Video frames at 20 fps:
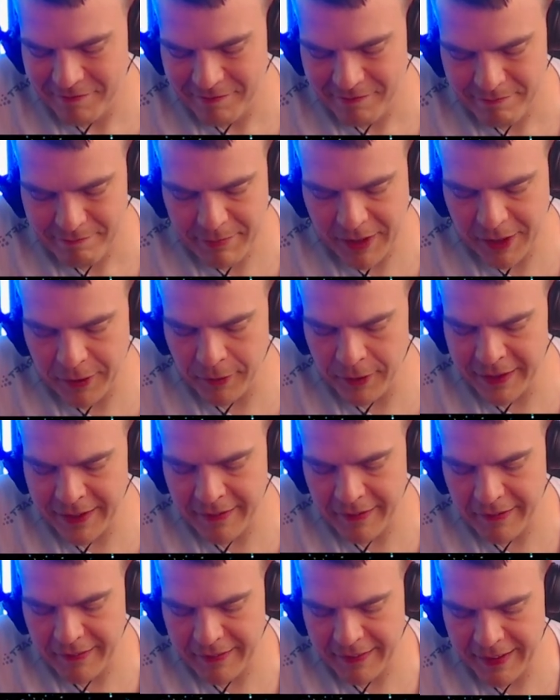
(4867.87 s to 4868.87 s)
But all the
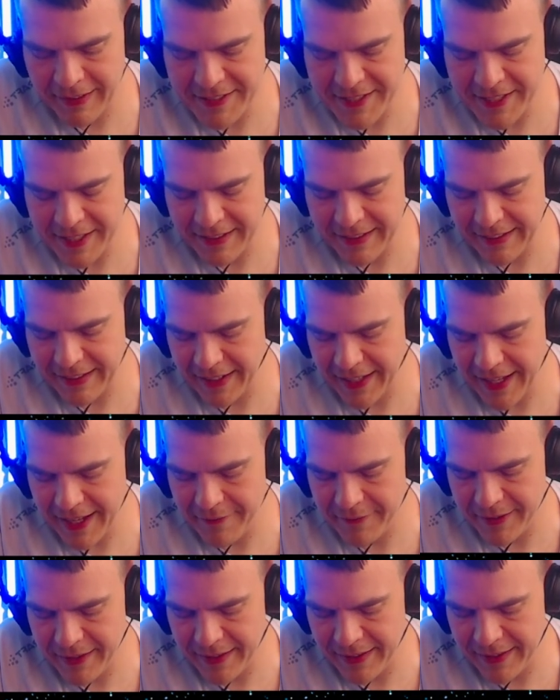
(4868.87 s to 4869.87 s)
art teaching that I
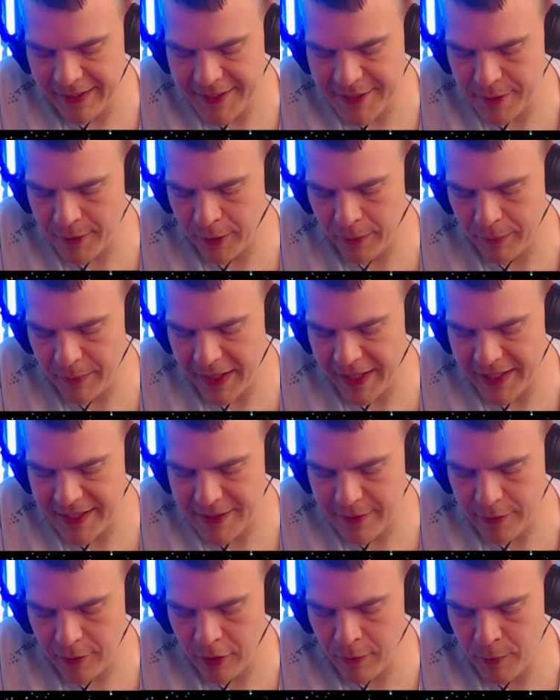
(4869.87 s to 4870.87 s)
have done, it's
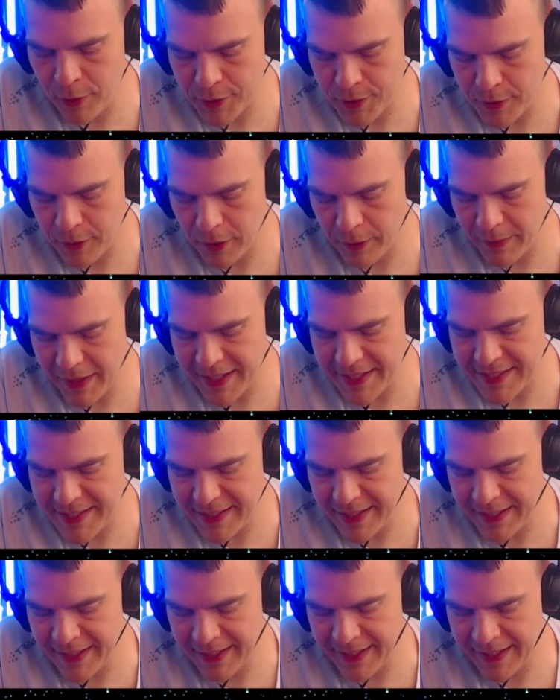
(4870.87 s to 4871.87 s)
almost always
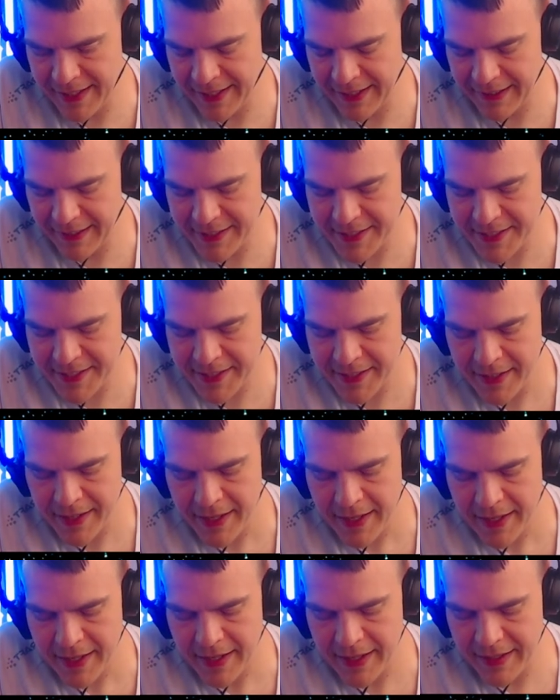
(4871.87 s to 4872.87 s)
in English.
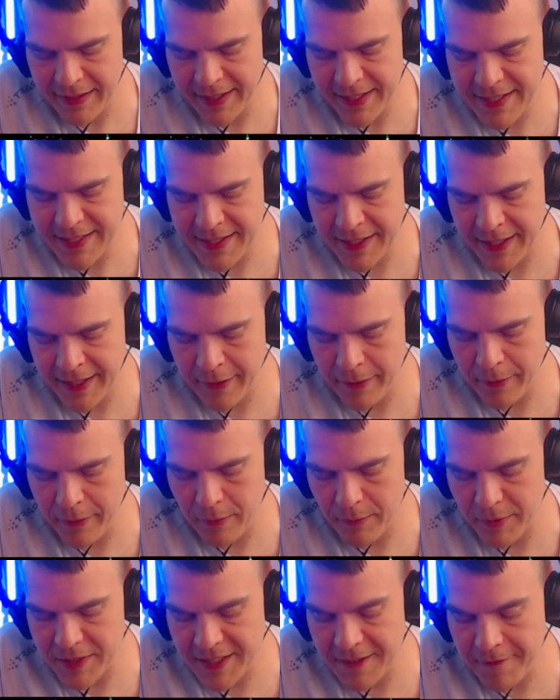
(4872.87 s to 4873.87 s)
This year
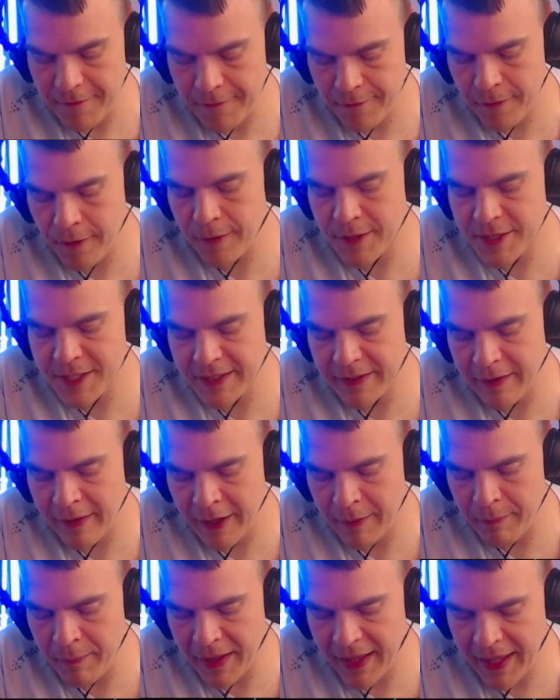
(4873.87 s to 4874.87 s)
was the first
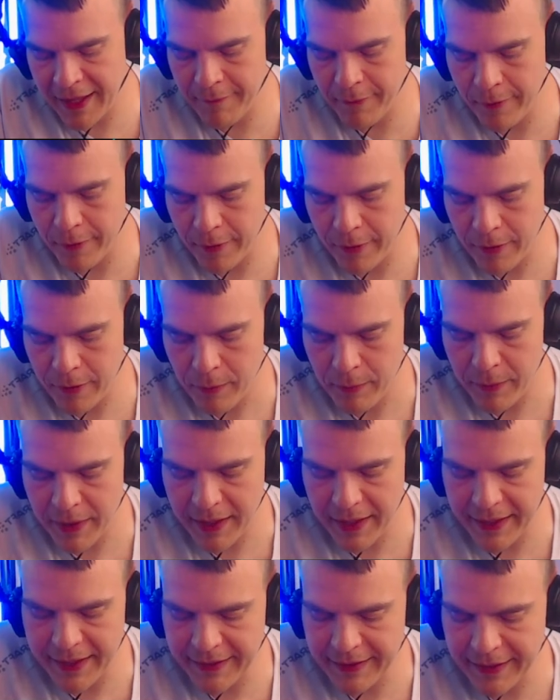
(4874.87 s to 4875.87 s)
time ever when
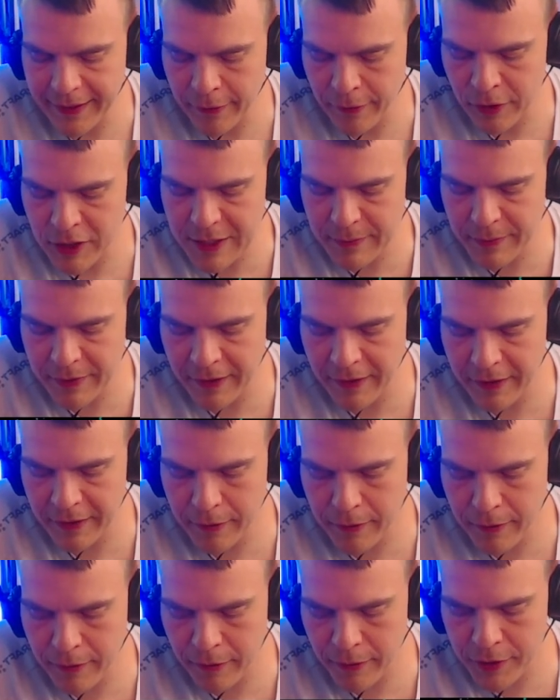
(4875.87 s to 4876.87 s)
I did the concept art
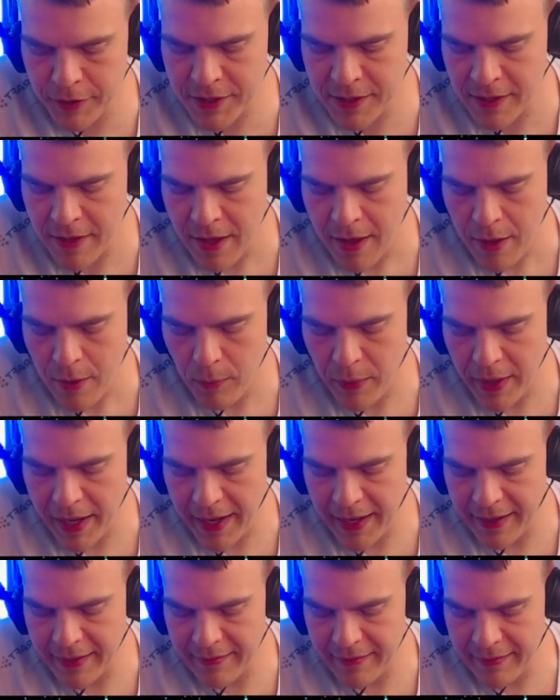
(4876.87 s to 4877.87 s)
course
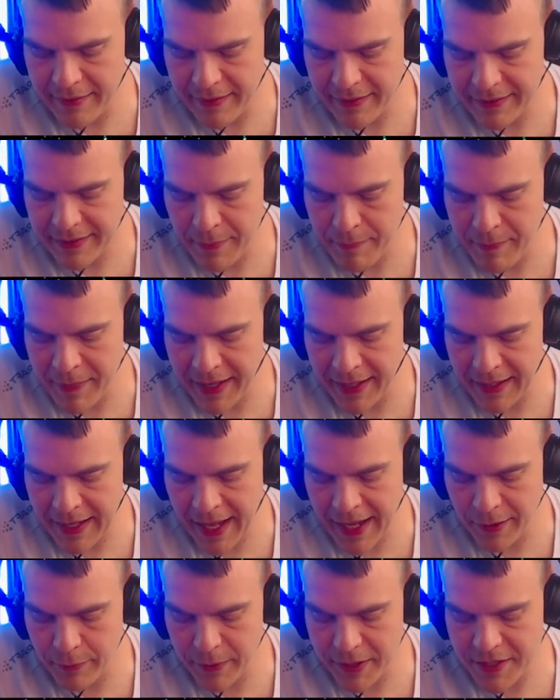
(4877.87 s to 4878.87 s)
when the main
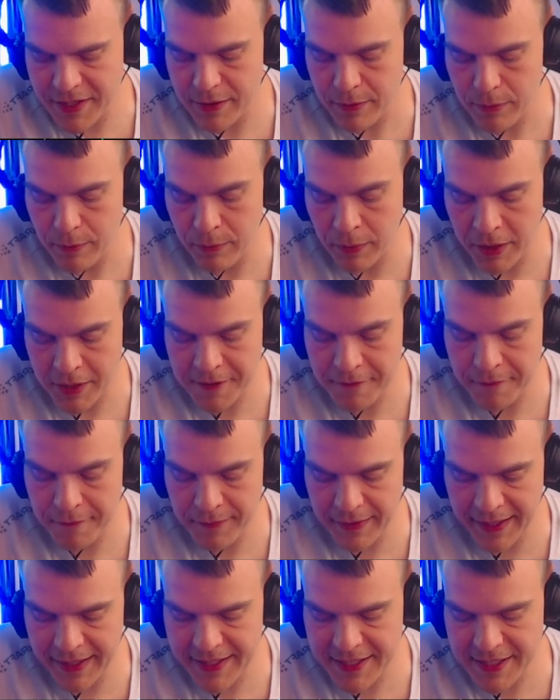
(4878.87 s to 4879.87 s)
language was
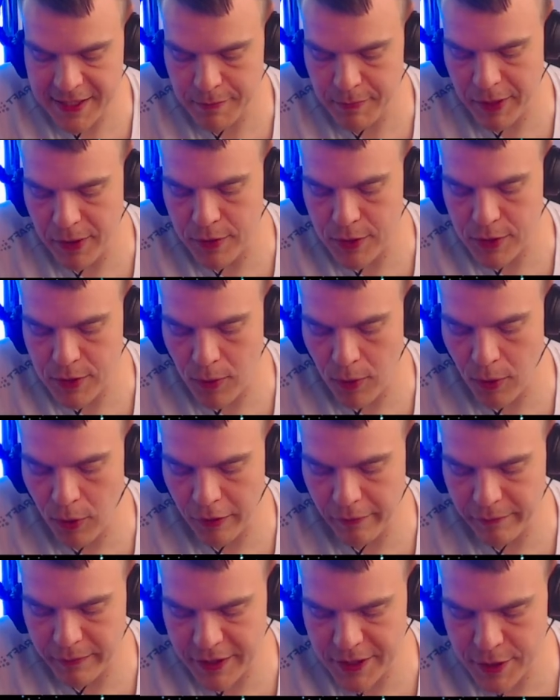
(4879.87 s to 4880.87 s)
Finnish, because all
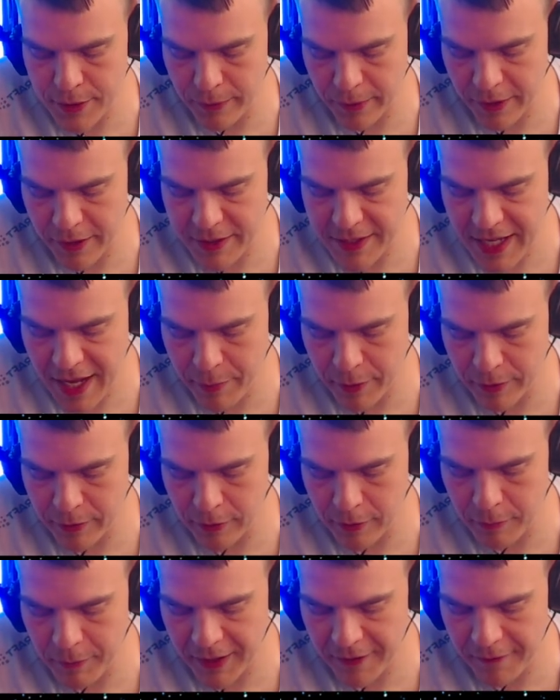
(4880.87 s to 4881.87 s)
of the students happened
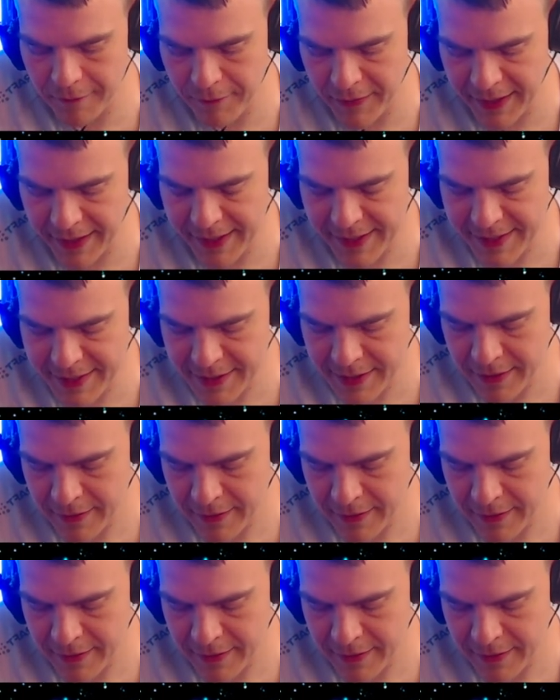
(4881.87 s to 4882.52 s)
to be Finnish.